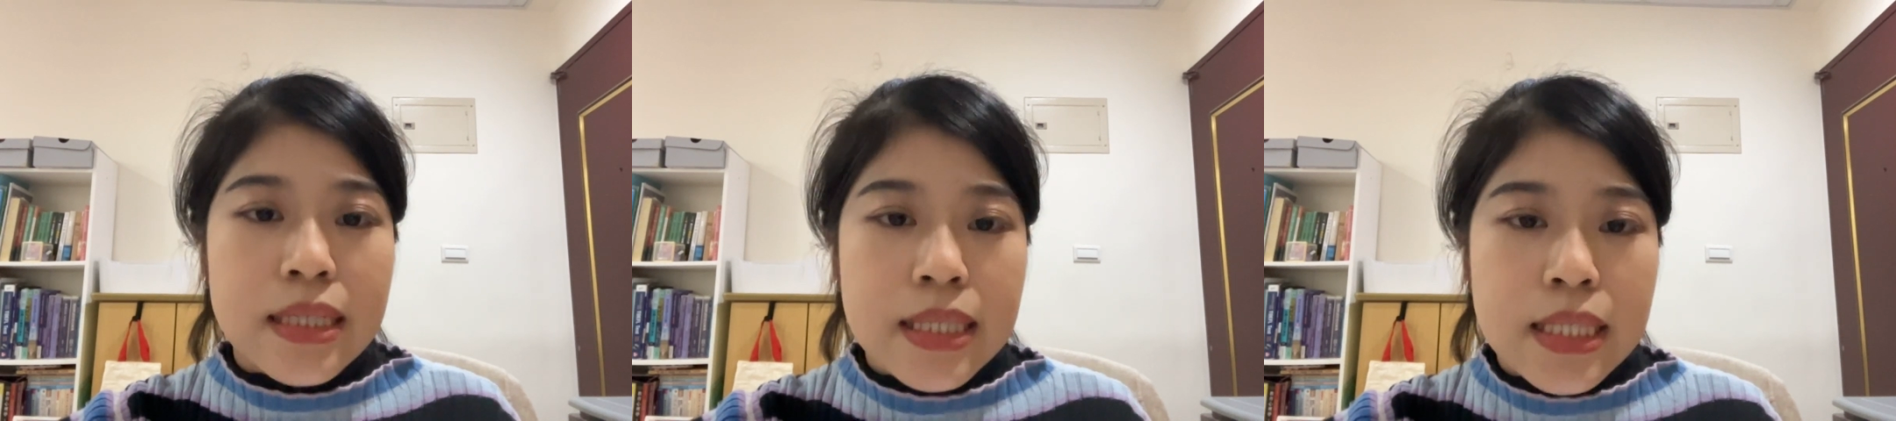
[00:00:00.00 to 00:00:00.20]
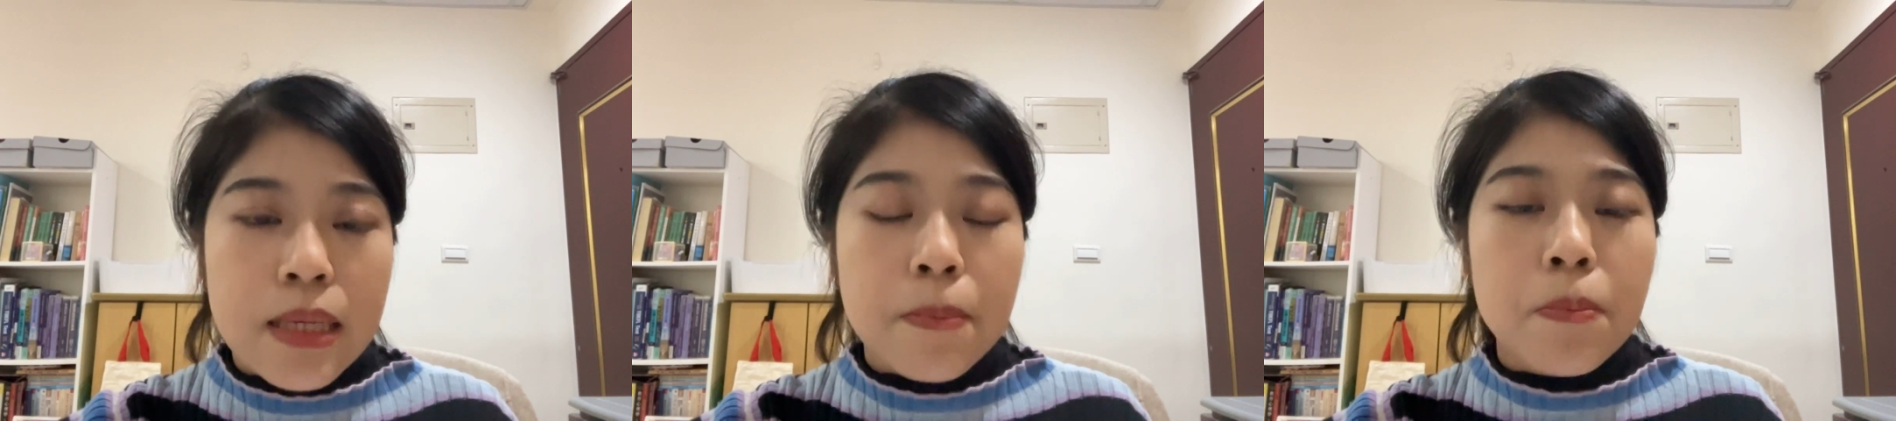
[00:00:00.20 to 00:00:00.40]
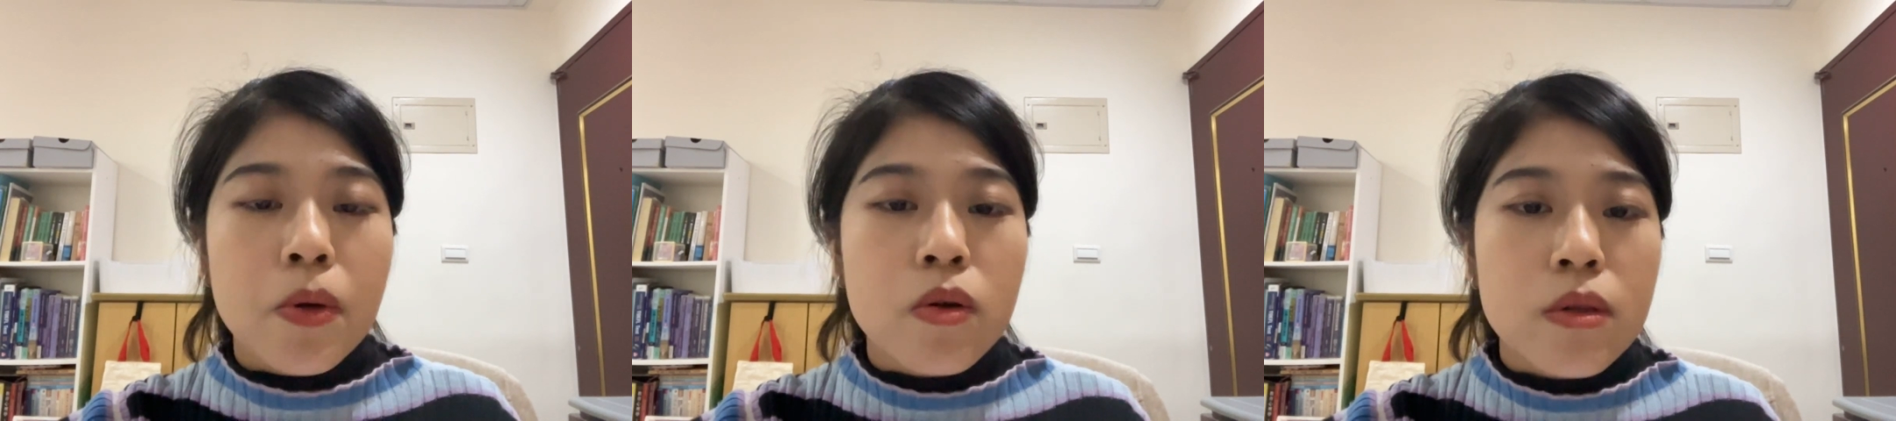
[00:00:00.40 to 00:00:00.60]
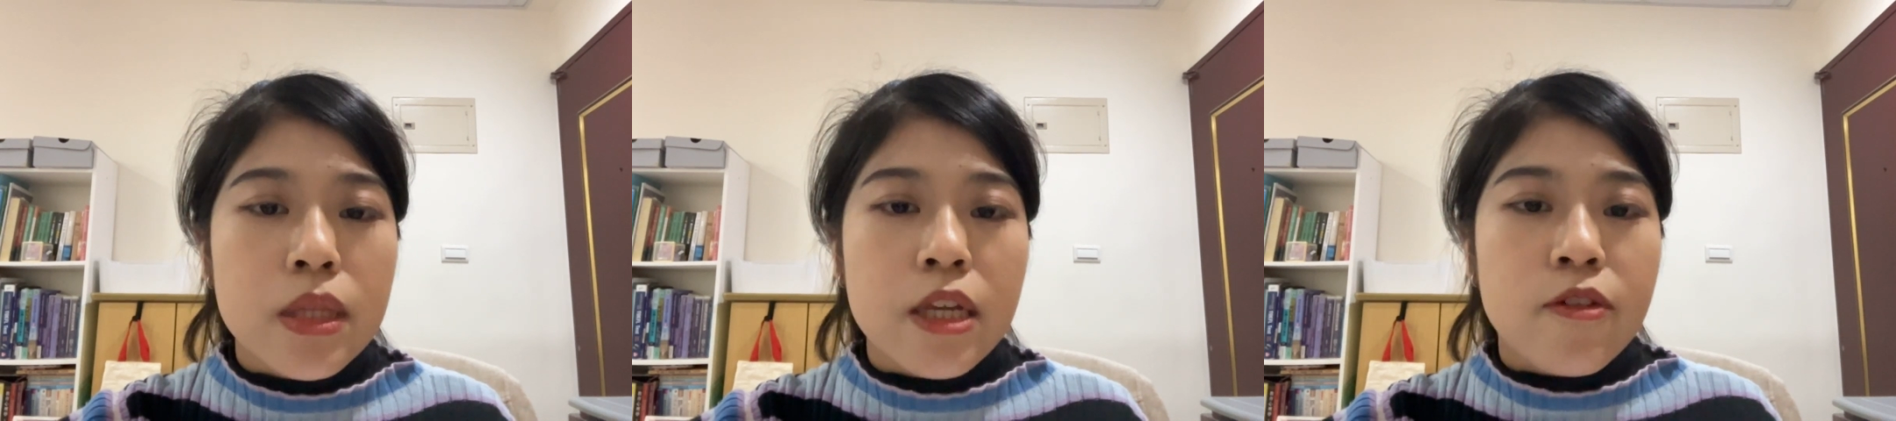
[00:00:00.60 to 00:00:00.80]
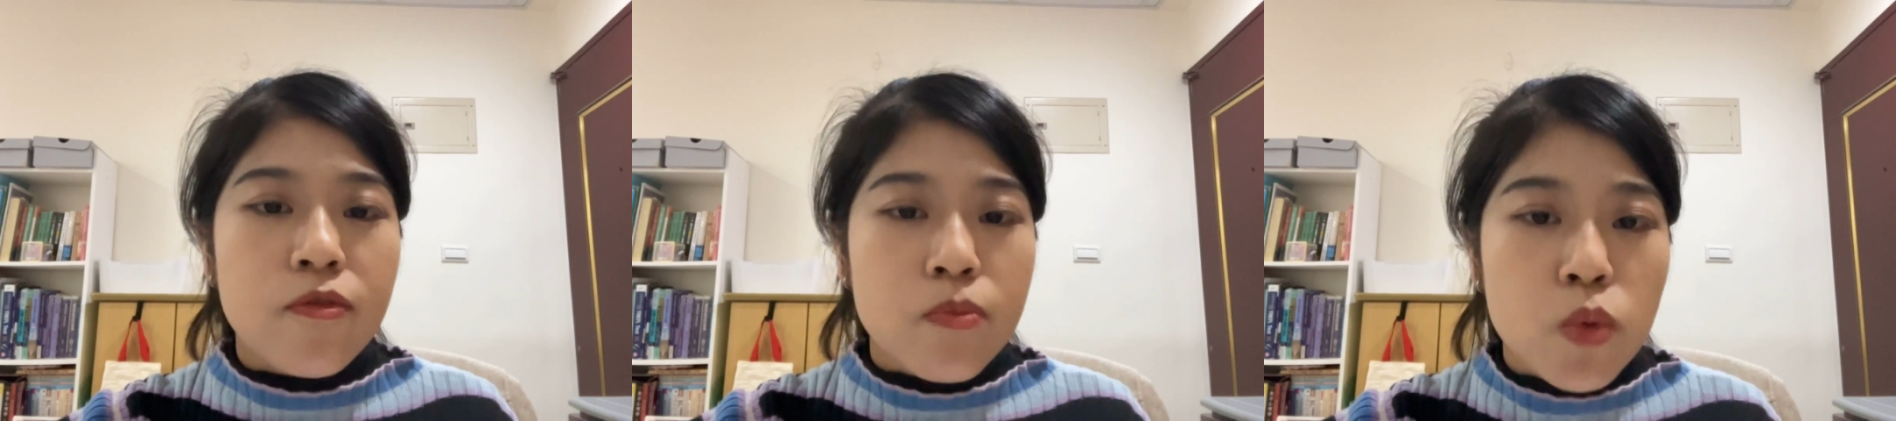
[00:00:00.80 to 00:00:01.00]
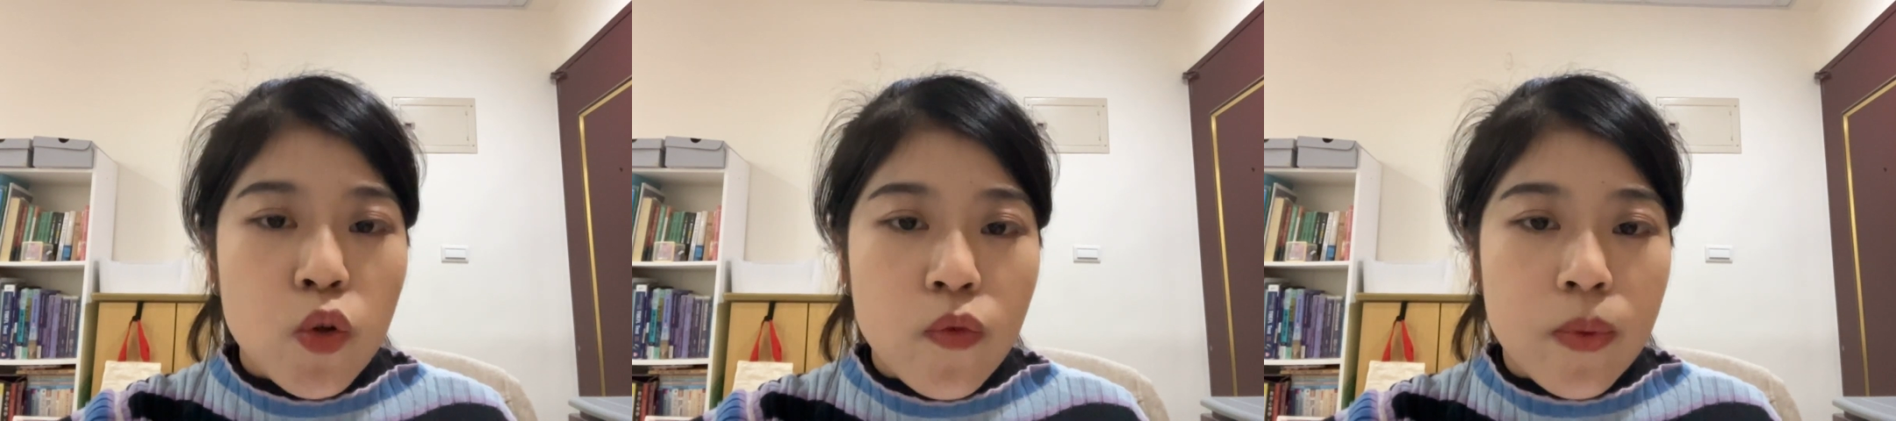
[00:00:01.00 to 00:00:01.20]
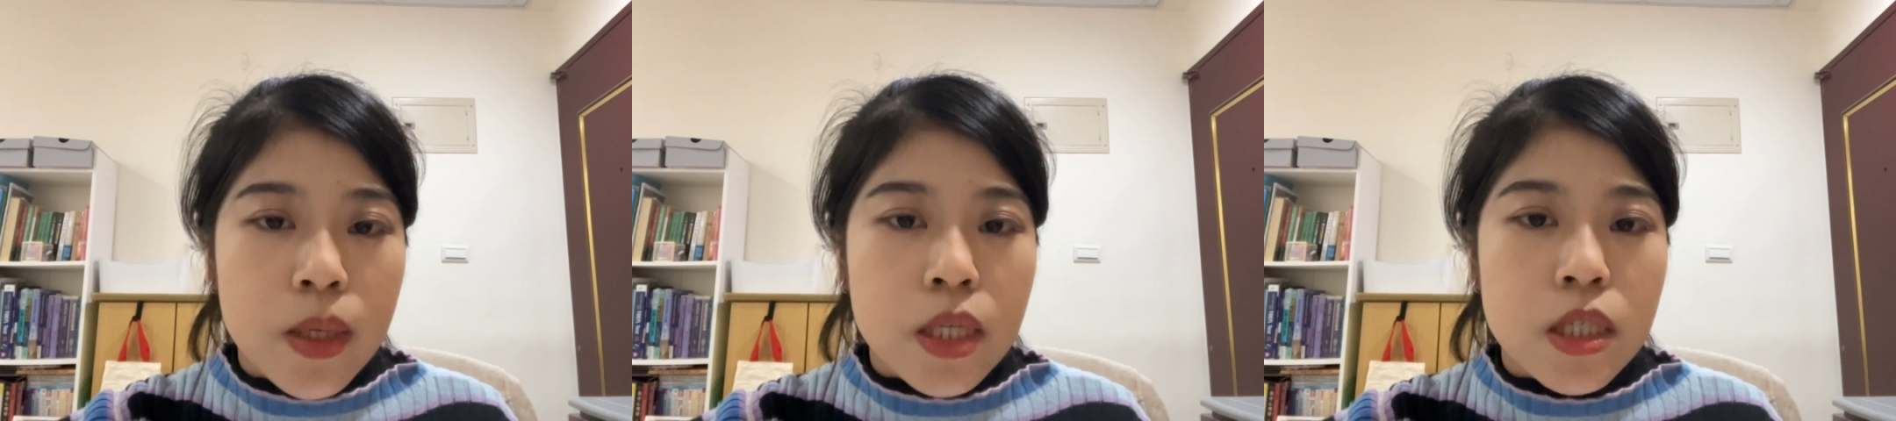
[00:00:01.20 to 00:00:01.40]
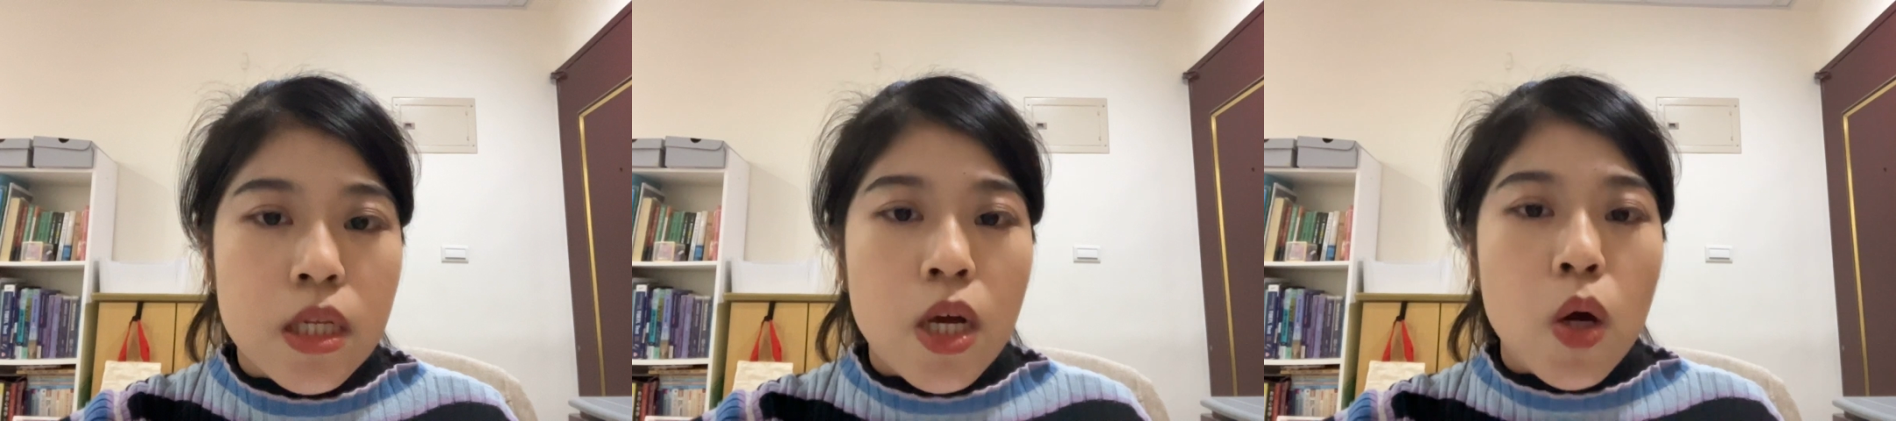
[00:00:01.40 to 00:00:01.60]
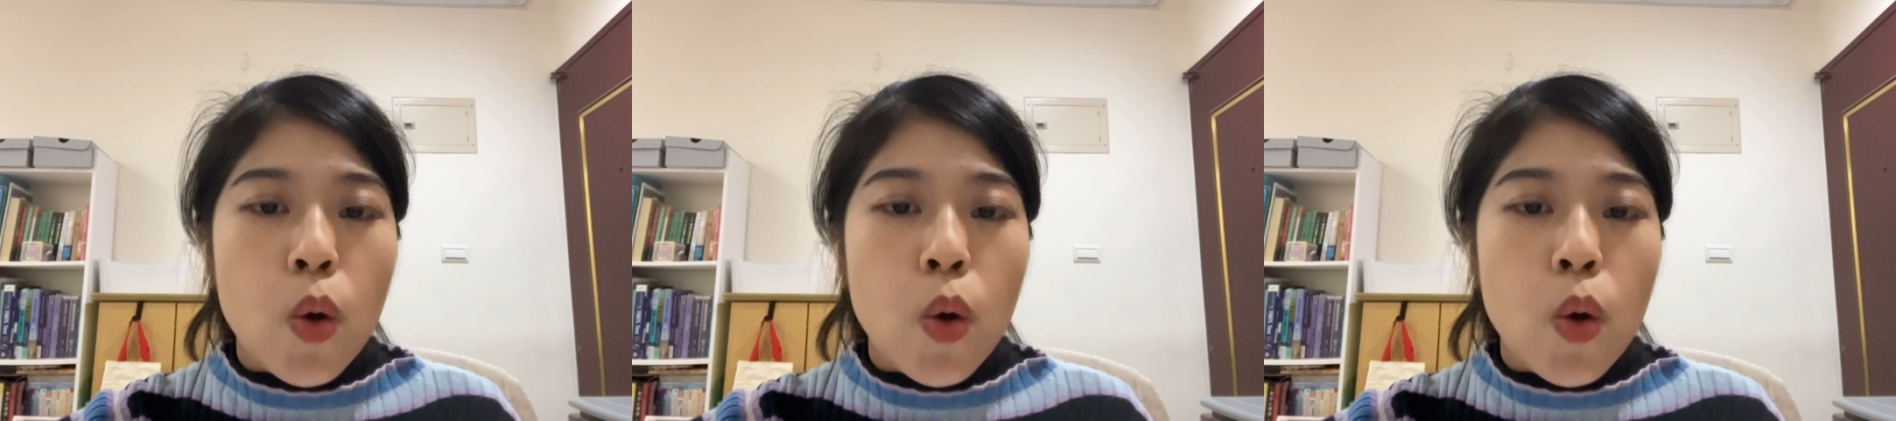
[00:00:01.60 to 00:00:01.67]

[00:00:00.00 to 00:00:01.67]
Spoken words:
simple lip movements